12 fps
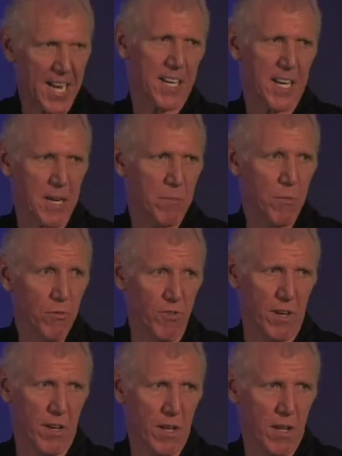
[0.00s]
keep moving.
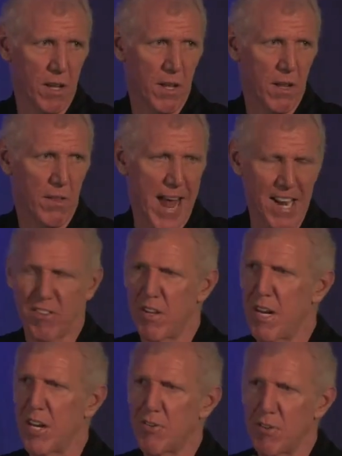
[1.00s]
That's the
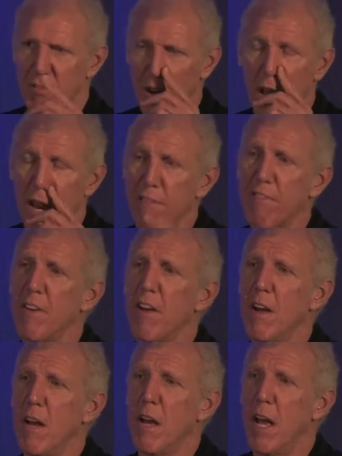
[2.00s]
nature of life.
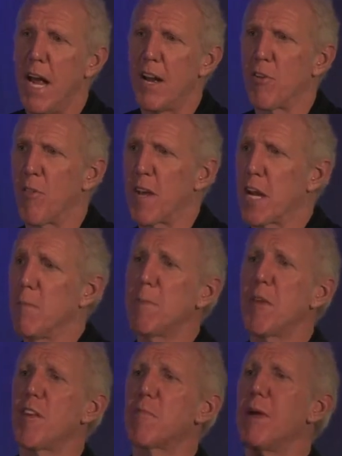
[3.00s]
And so they come up to
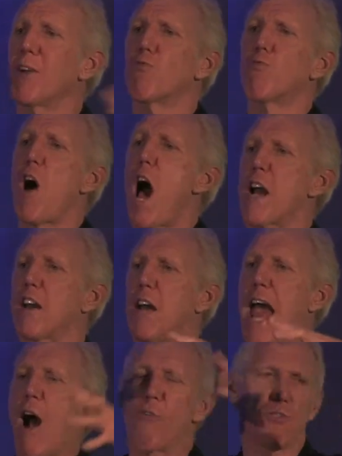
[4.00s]
this big rock
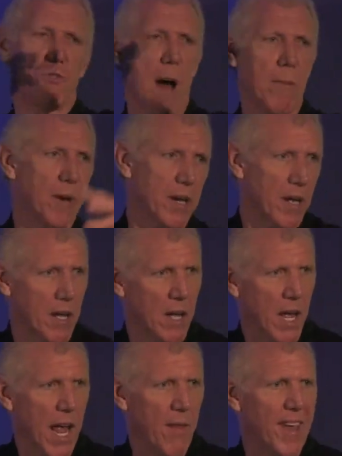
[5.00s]
outcropping
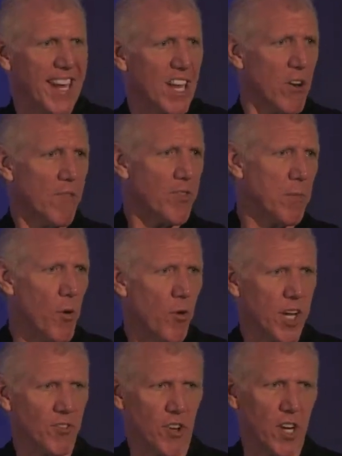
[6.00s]
and they get off the boat
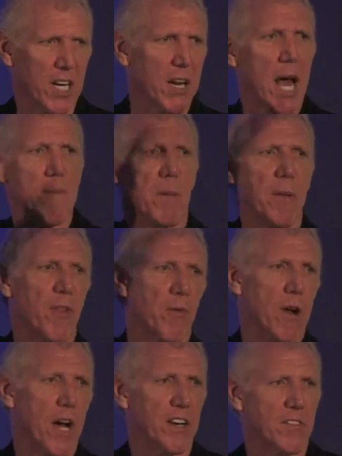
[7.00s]
because they're going to climb up on the
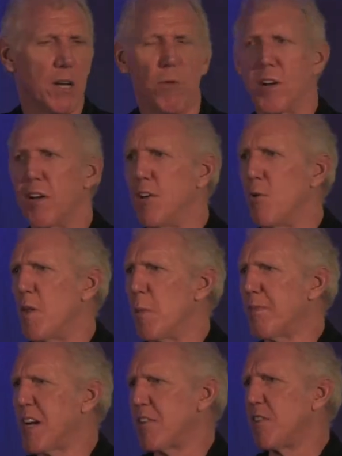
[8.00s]
rock and see what to do. And the
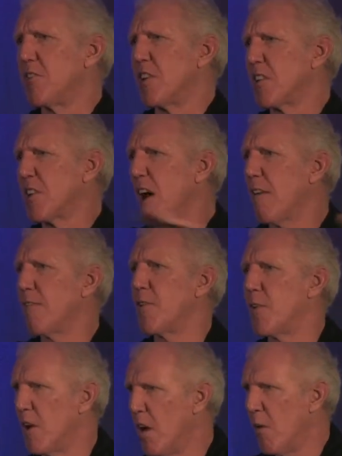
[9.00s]
place is just covered
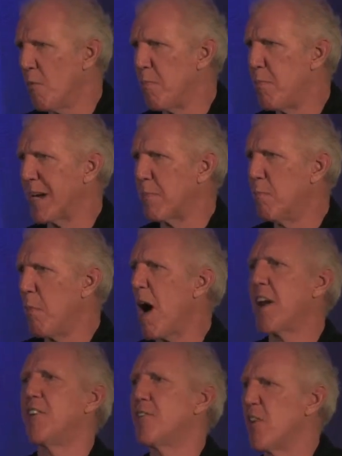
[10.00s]
with big
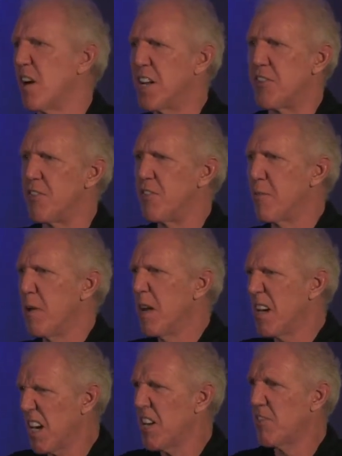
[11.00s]
monitor lizards.
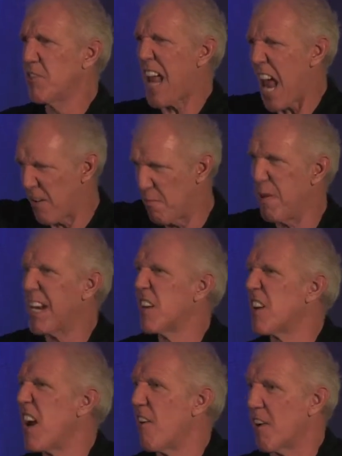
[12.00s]
Lizards as big as
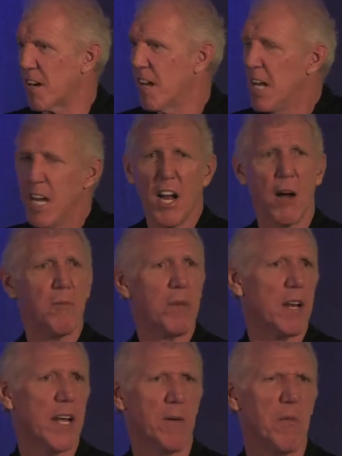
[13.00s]
Eric.
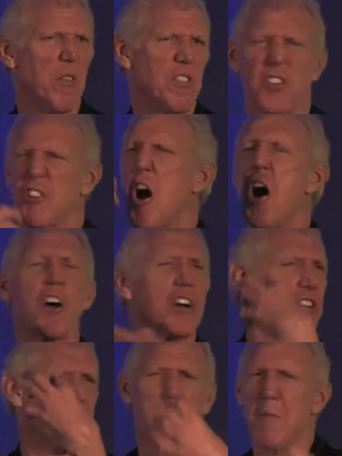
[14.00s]
Unbelievable. Just tongues
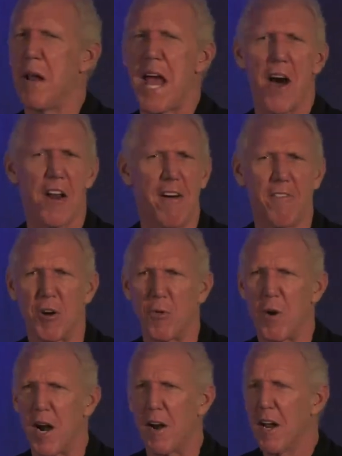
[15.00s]
coming out
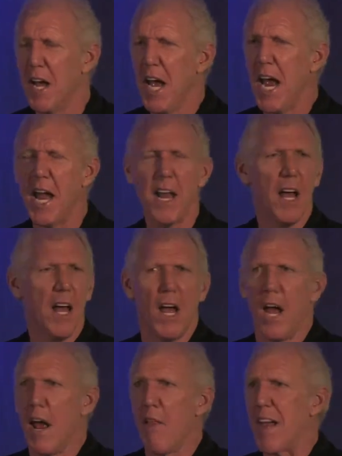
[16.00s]
everywhere. And they